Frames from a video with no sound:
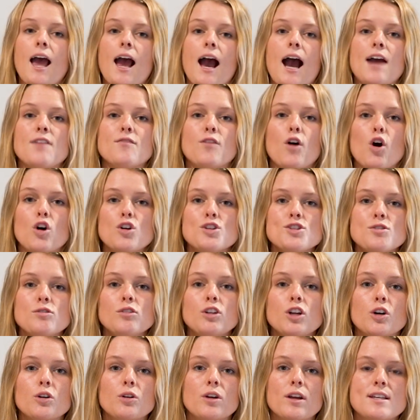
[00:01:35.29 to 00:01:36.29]
I've also
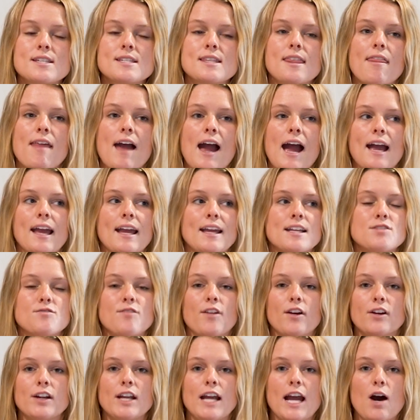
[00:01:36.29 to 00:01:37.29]
noticed that it's
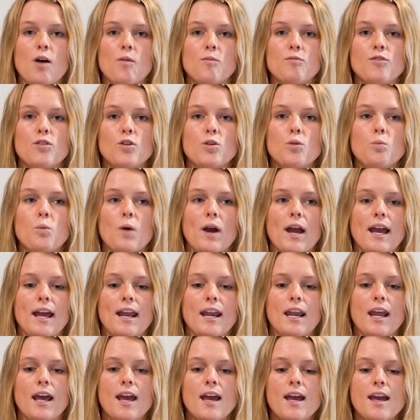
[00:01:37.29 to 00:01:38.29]
very helpful
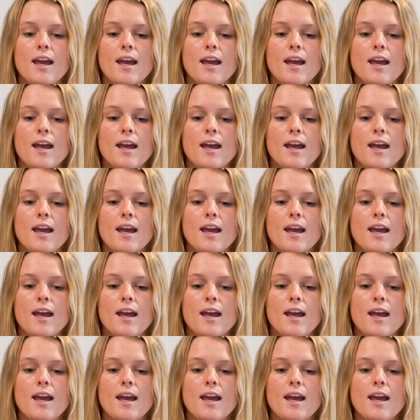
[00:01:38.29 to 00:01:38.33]
when